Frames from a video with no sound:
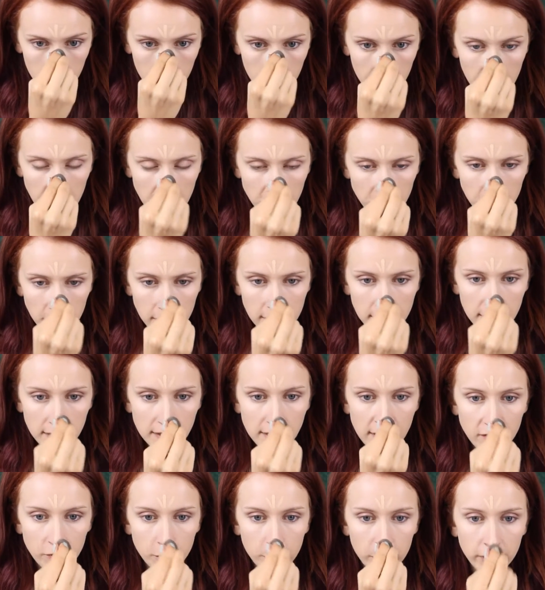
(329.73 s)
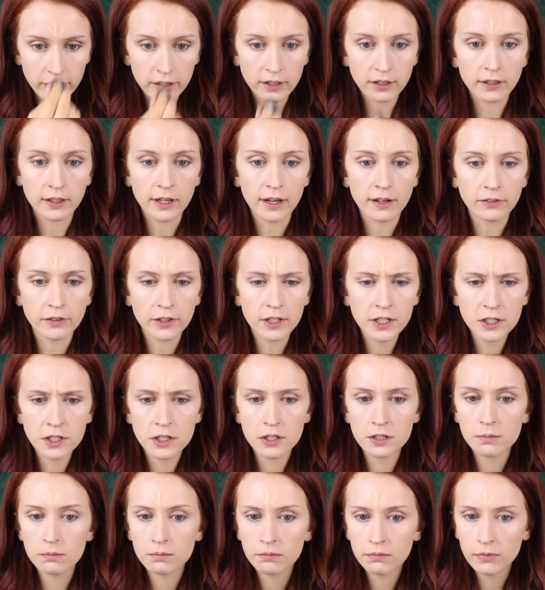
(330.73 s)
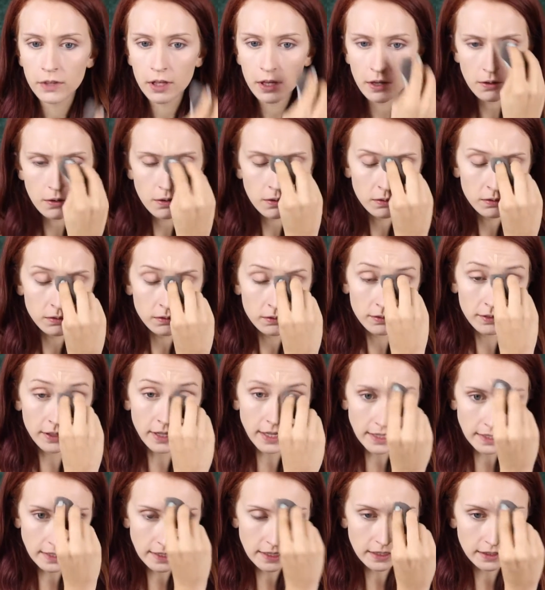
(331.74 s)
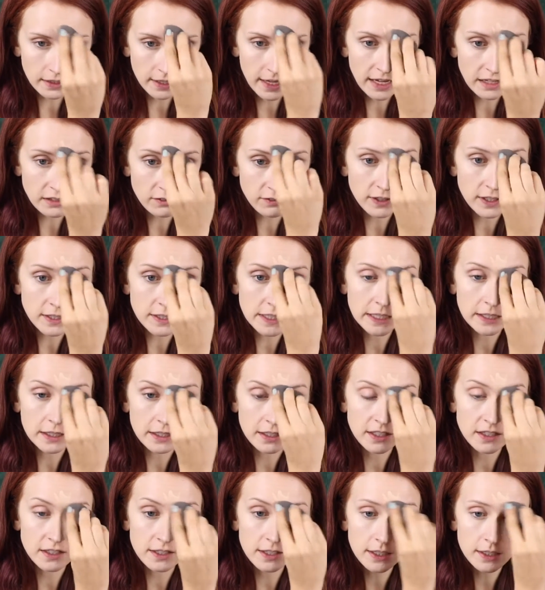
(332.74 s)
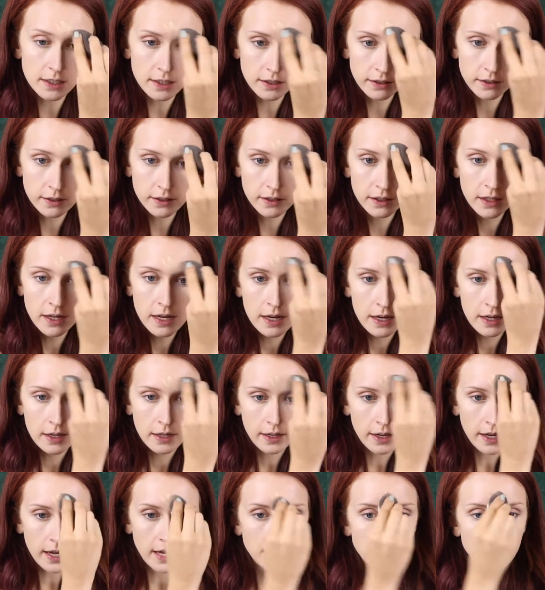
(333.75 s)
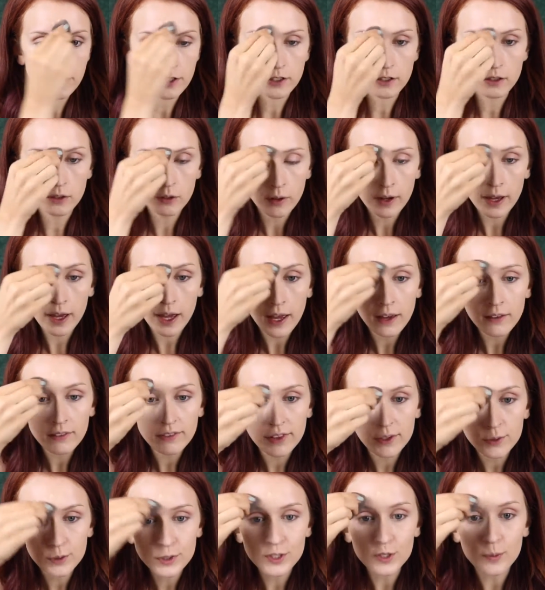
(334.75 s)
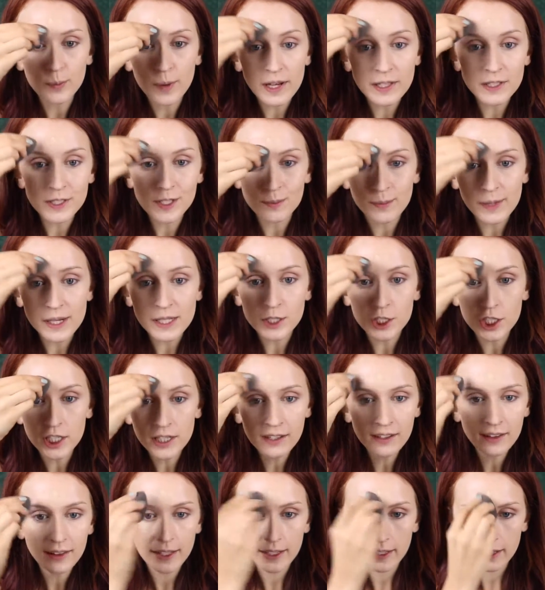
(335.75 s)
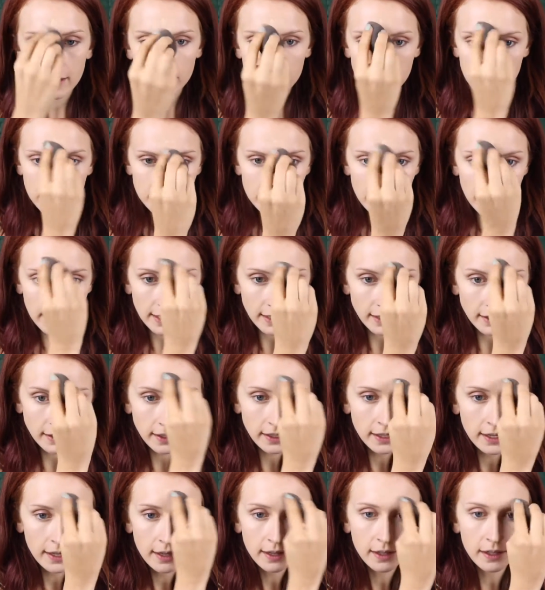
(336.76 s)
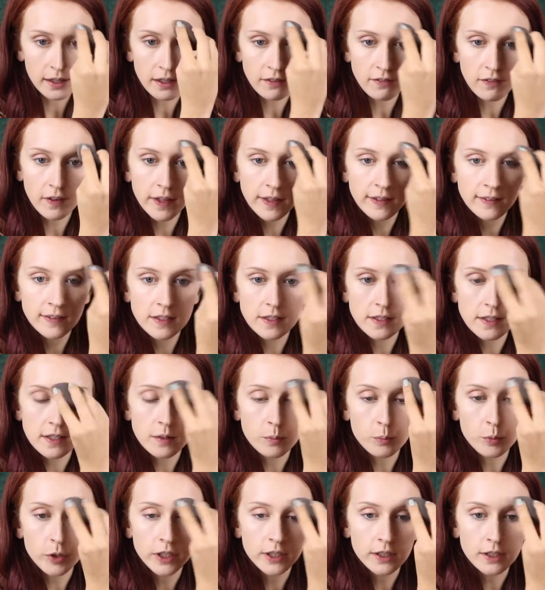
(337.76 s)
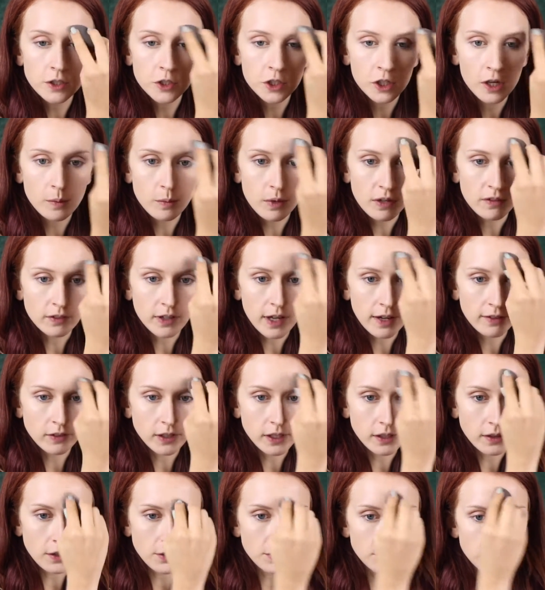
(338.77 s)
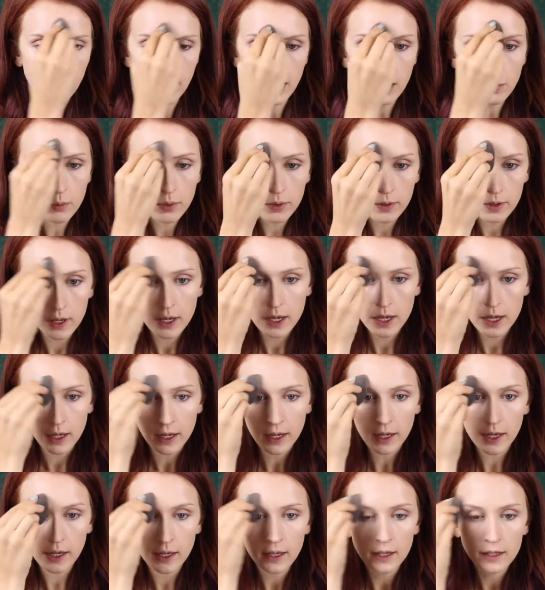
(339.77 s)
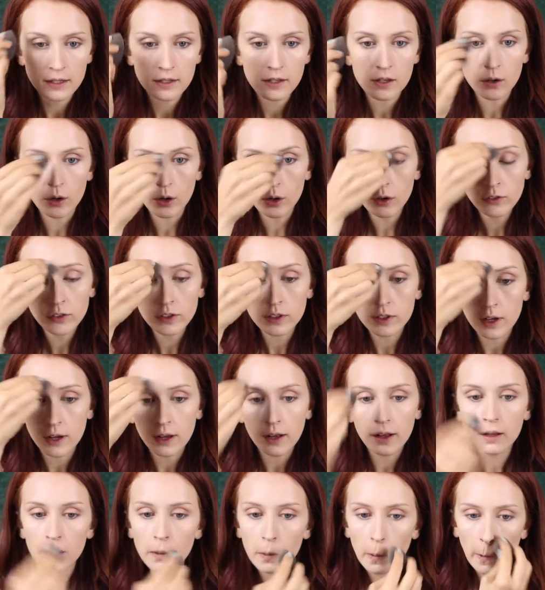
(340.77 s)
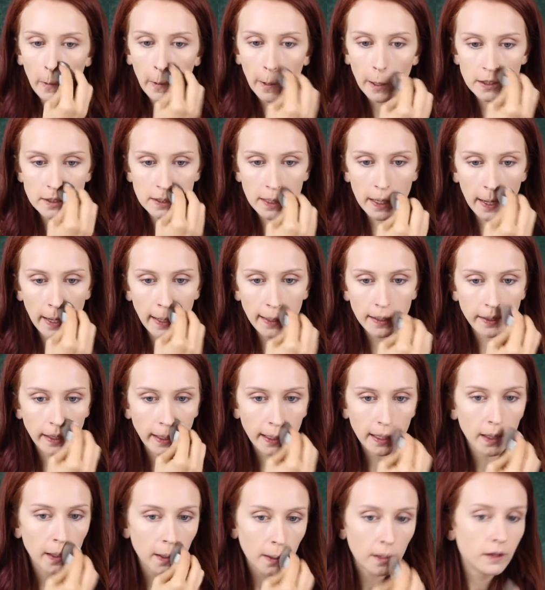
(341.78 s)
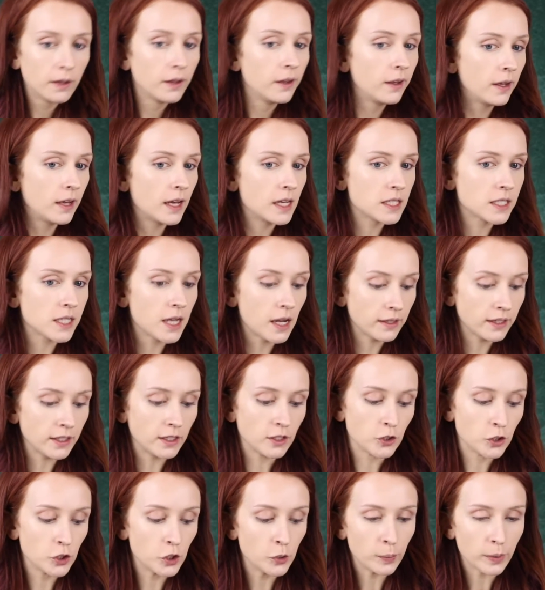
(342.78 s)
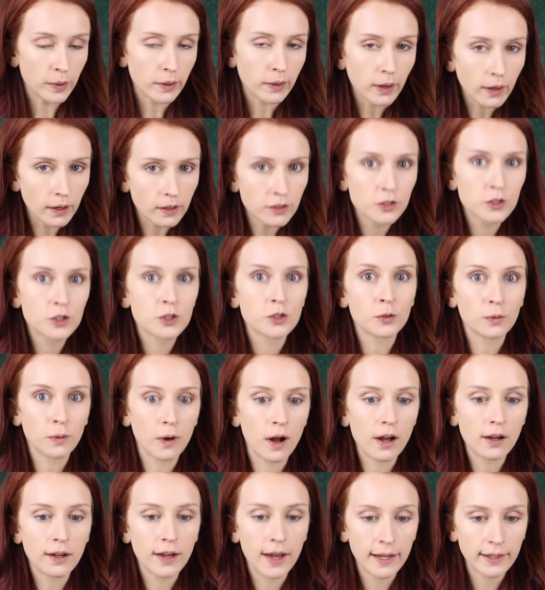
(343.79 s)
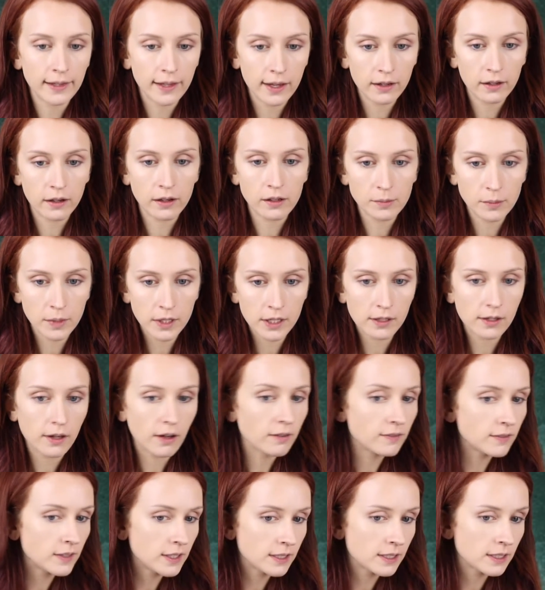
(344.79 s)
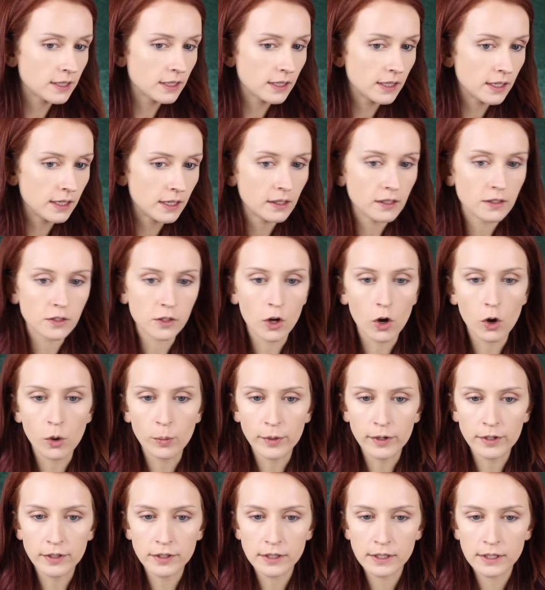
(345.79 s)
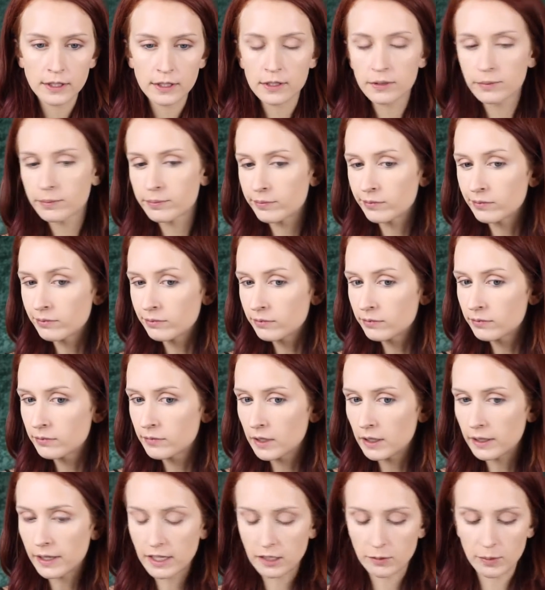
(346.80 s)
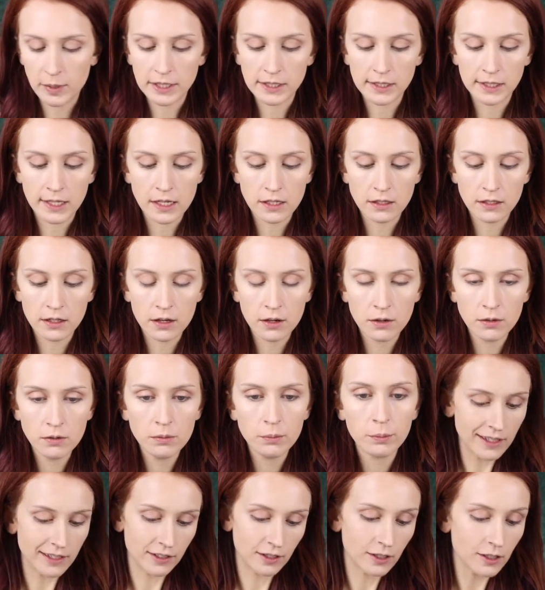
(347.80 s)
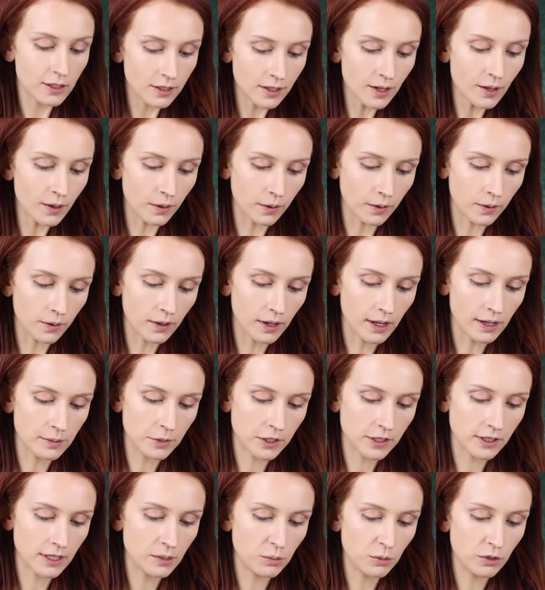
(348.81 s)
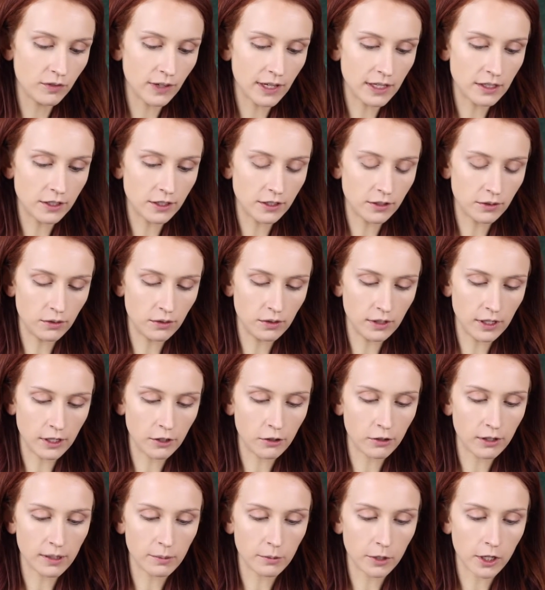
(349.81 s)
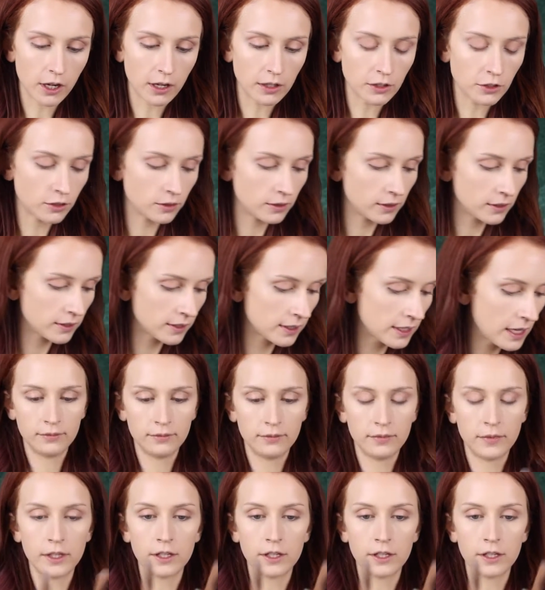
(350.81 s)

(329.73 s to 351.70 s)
It actually does have pretty good coverage, though. Like, it kind of feels like a concealer. I do have those spots on my chin, like I was saying, and I feel like this did a pretty good job of covering those up. And overall, as a highlight, it's not like a super strong highlight on me, obviously. It's almost like my skin tone. So, I'm just going to move on to the cream contours.